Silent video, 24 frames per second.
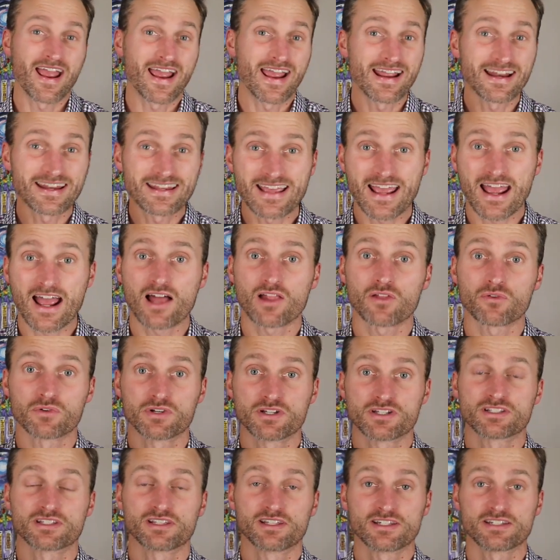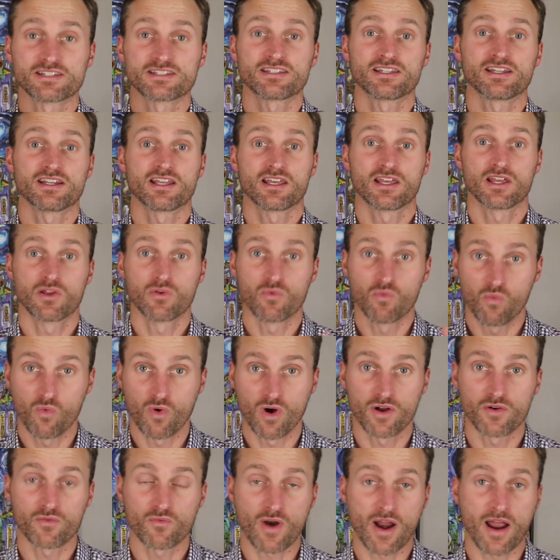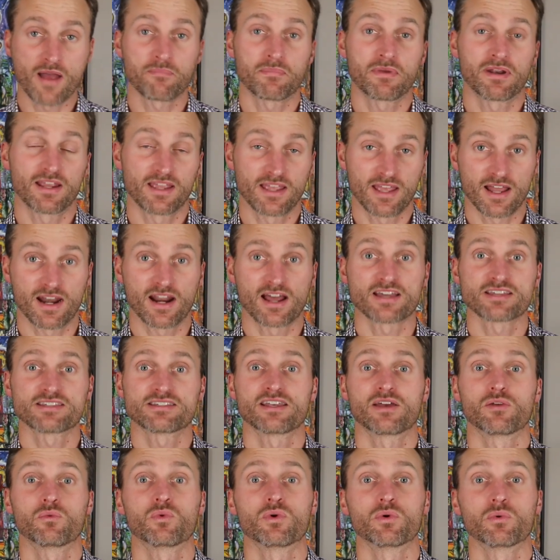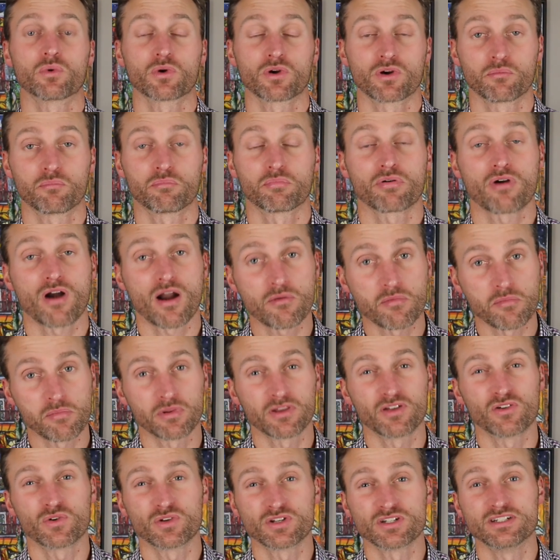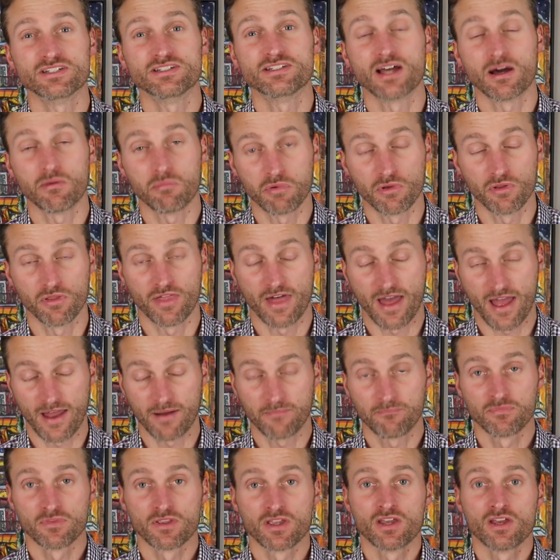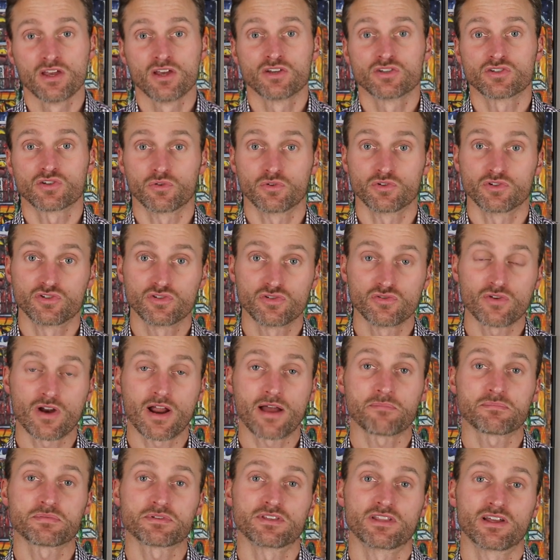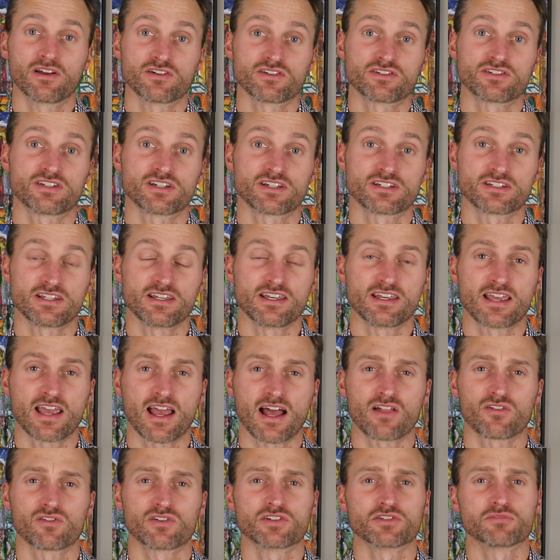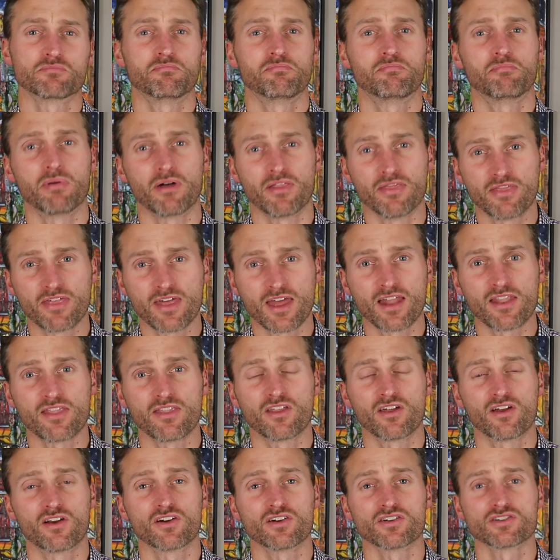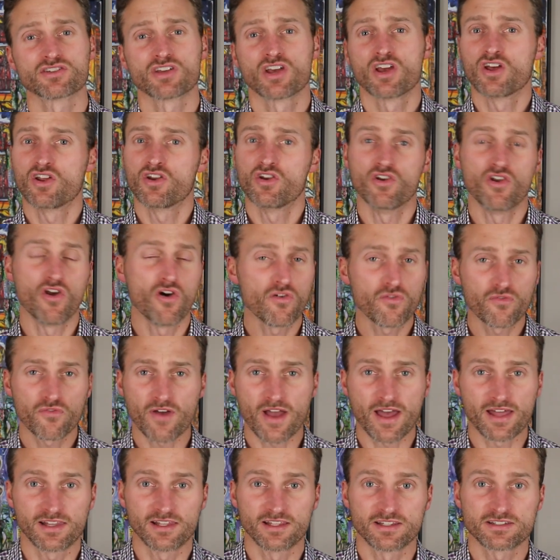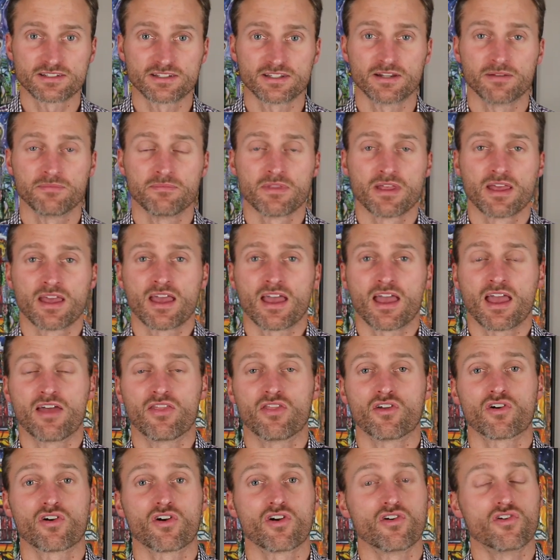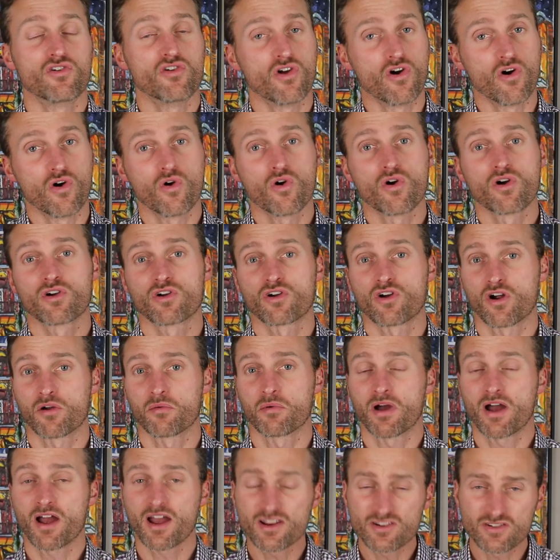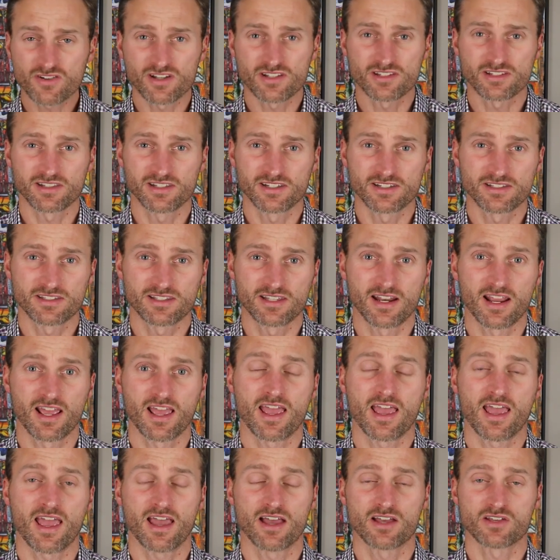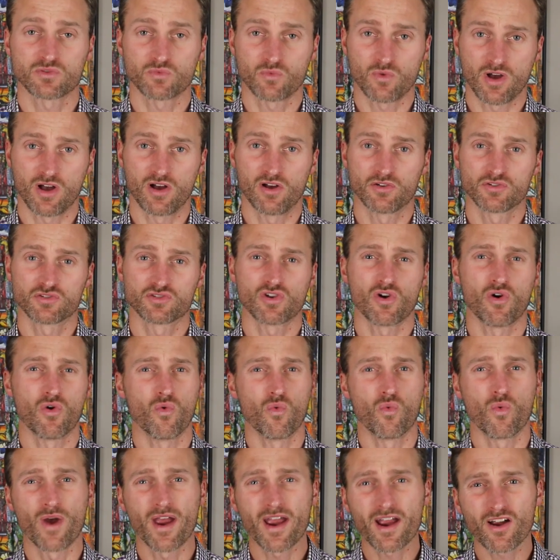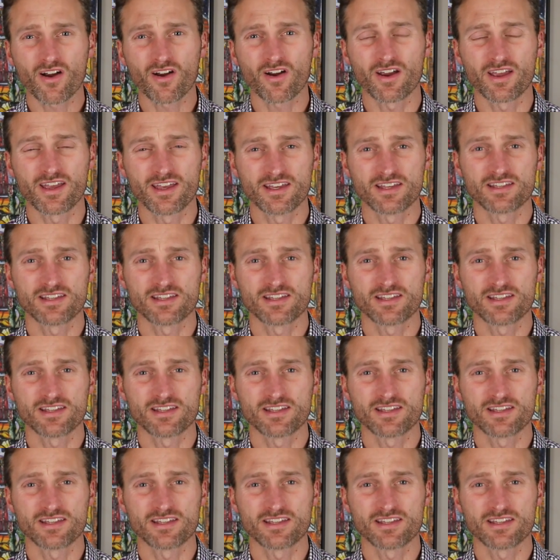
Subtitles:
8 calories listed in 1 wrap, and again, I said we were probably going to double that. So in 2 wraps, there's 16 calories, but then there's no fat listed, and there are no carbohydrates listed as well. So where